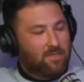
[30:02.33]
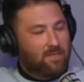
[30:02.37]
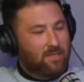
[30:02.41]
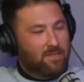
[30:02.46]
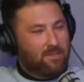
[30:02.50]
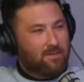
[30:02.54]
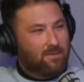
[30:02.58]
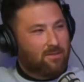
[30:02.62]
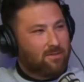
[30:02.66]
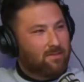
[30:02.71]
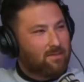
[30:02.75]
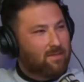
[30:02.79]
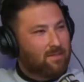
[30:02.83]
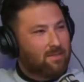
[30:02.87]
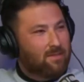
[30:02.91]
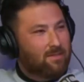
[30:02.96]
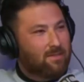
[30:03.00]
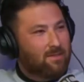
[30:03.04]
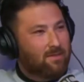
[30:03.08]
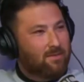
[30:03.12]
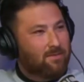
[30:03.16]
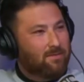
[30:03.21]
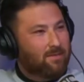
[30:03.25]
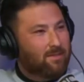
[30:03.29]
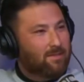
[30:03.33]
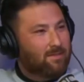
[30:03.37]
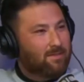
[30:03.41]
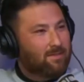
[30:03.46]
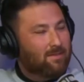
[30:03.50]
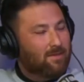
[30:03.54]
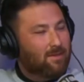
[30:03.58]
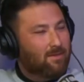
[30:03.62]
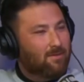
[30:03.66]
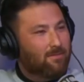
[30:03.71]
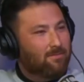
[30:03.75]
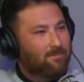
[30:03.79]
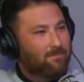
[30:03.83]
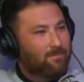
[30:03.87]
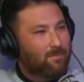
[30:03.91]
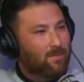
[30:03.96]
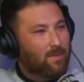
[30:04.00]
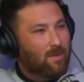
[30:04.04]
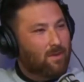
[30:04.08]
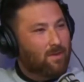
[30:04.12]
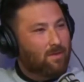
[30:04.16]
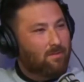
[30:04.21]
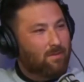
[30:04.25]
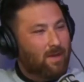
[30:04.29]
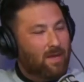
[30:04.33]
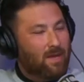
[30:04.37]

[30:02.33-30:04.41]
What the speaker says: turns into. And so I know